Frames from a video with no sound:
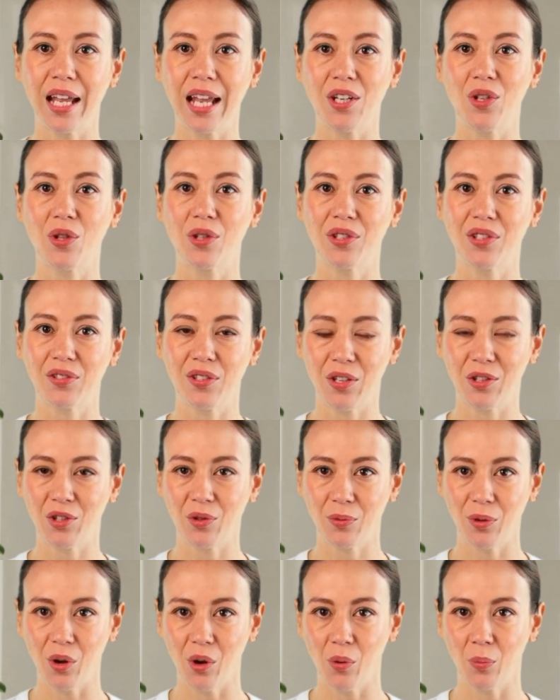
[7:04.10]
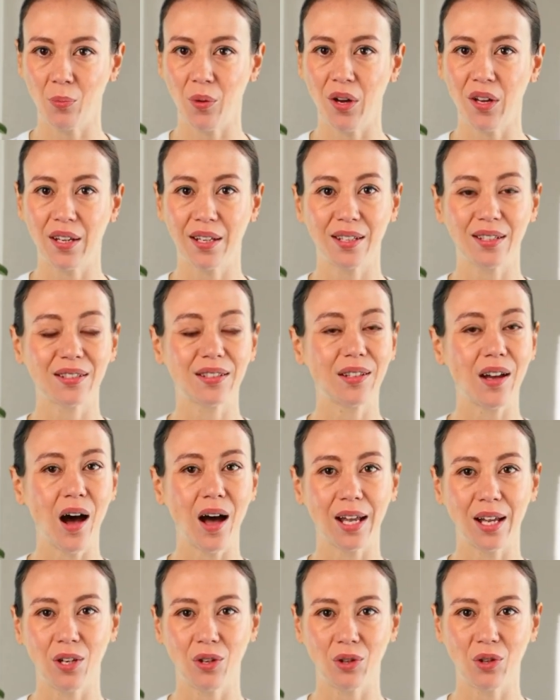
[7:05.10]
and your deductible, but does
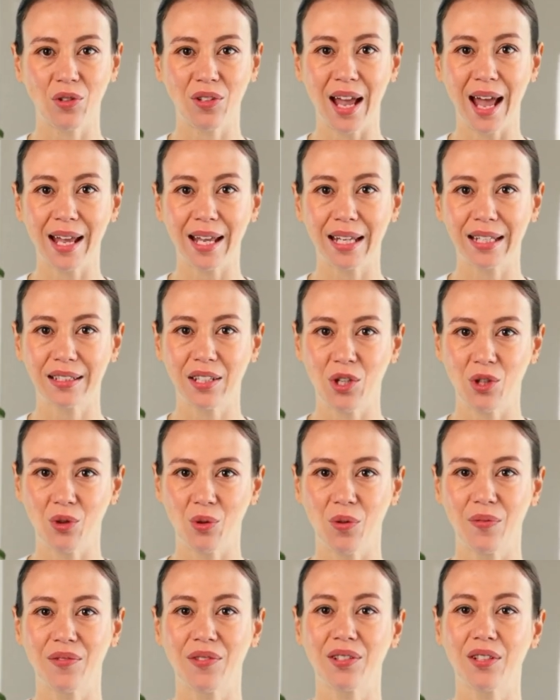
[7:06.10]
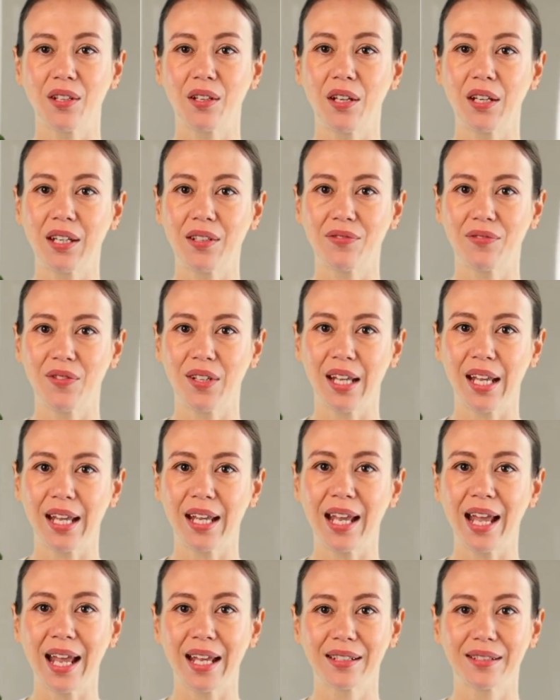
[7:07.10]
not include any additional facility fee,
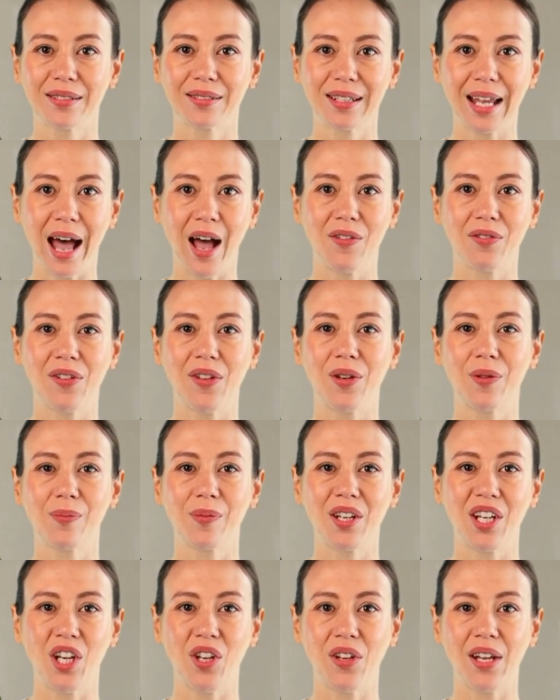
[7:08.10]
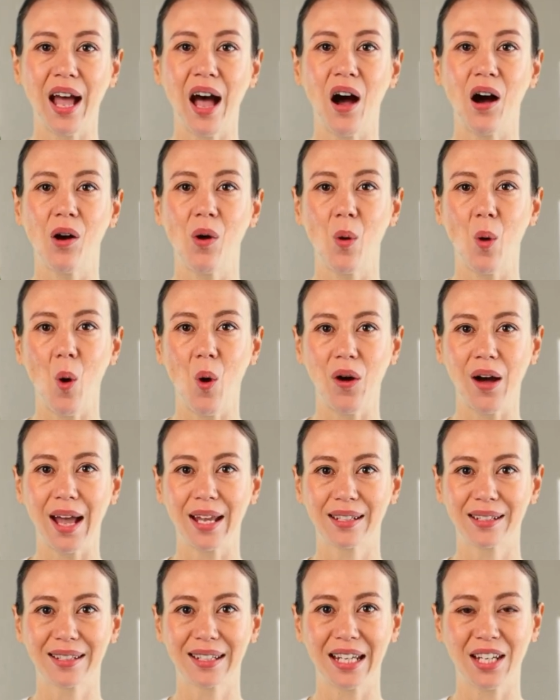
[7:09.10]
staff, materiel, or
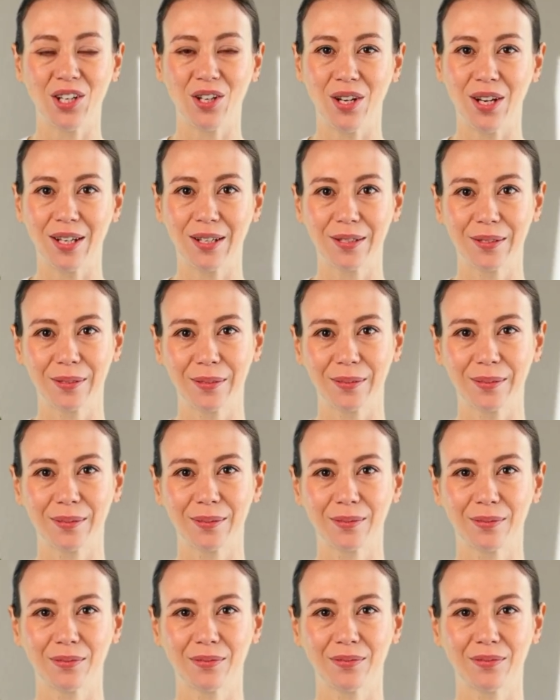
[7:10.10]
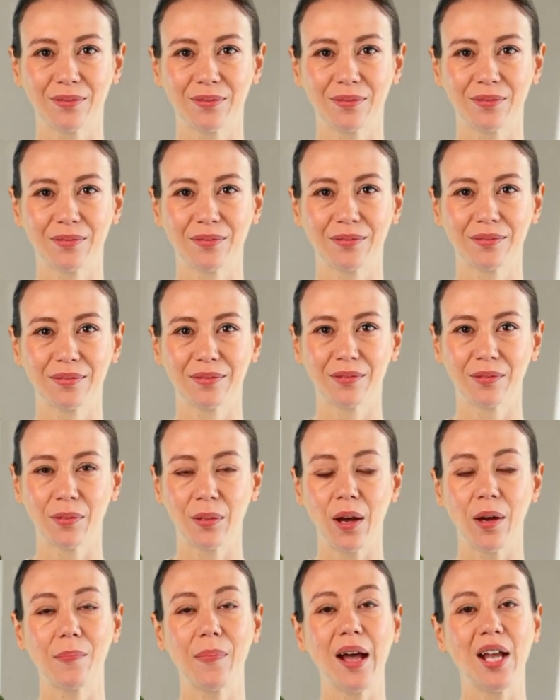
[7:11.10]
anesthesia.
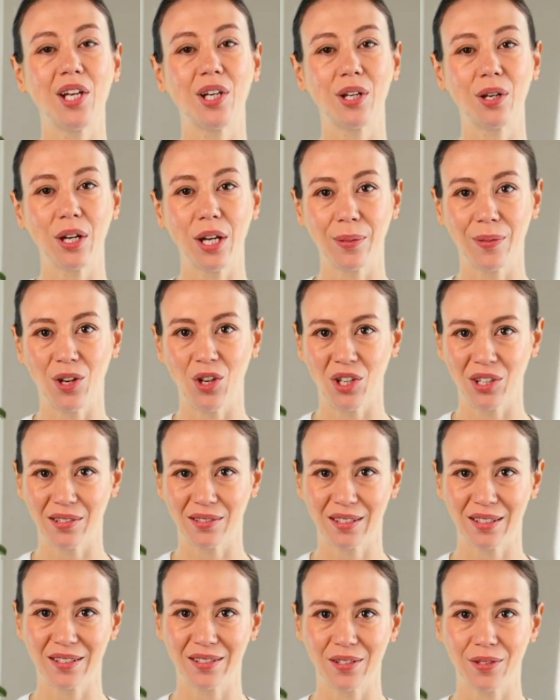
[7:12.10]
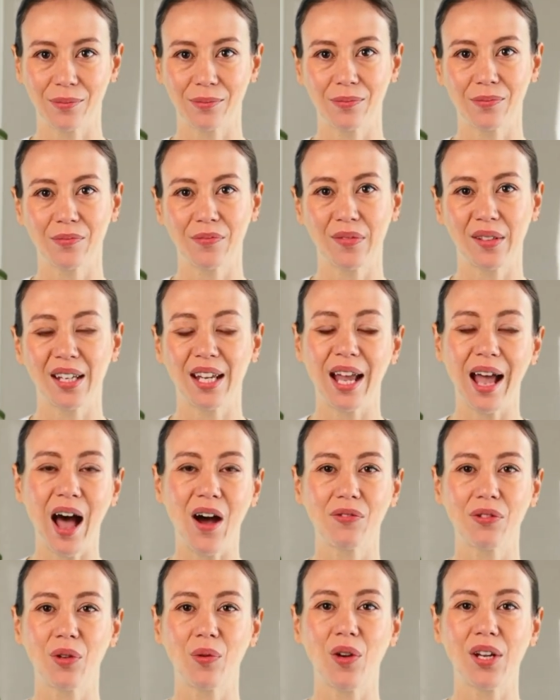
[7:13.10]
A medical imaging system.
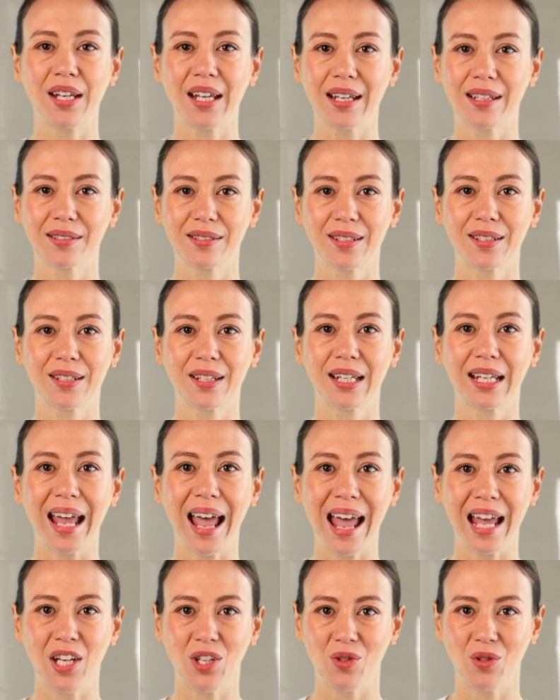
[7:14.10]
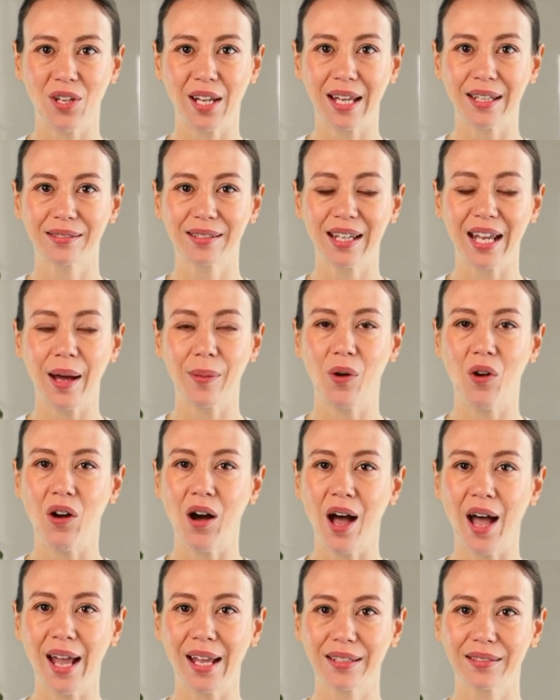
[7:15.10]
Everyone needs to see X-rays and
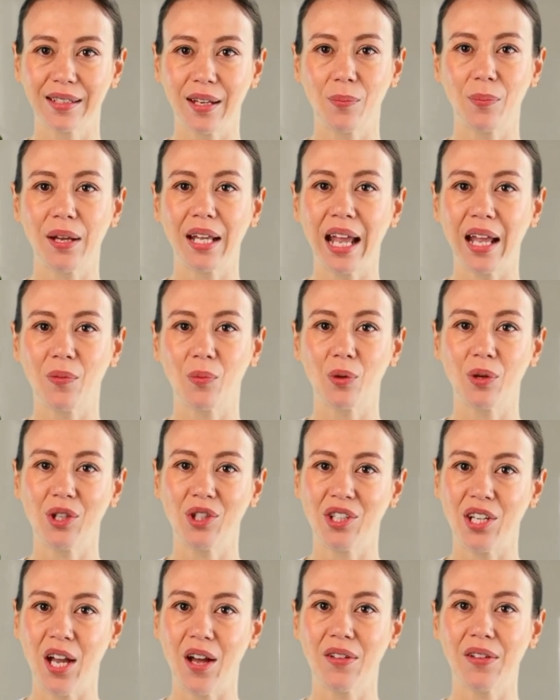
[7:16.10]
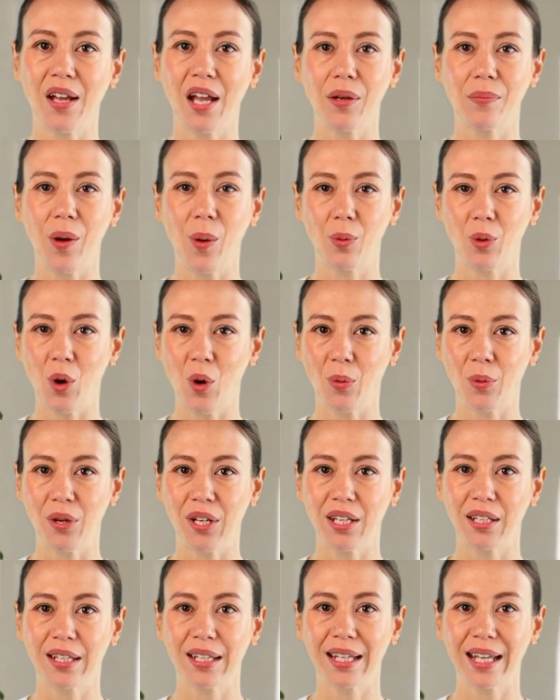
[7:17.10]
MRIs and be able to share them
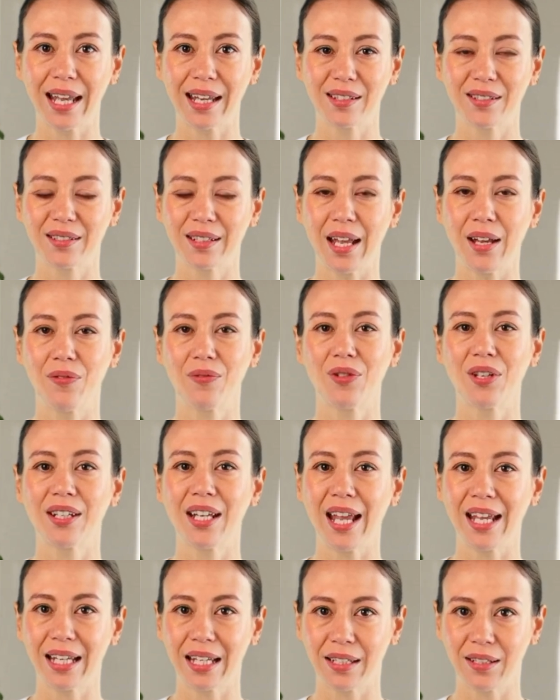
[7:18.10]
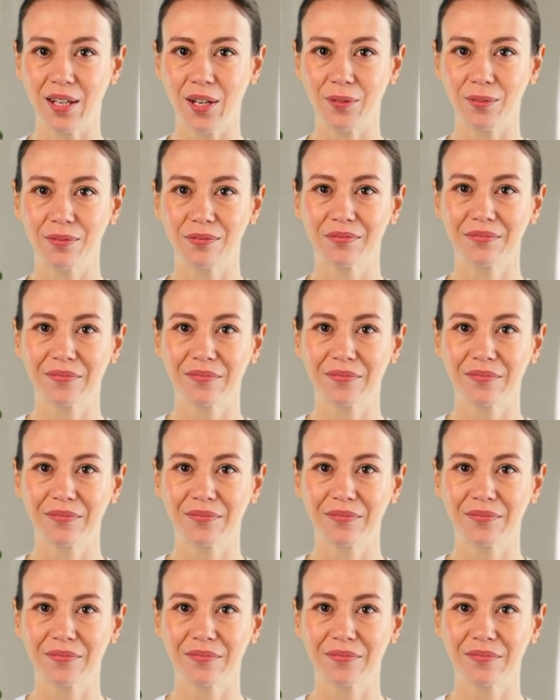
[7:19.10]
appropriately instead of retaking them.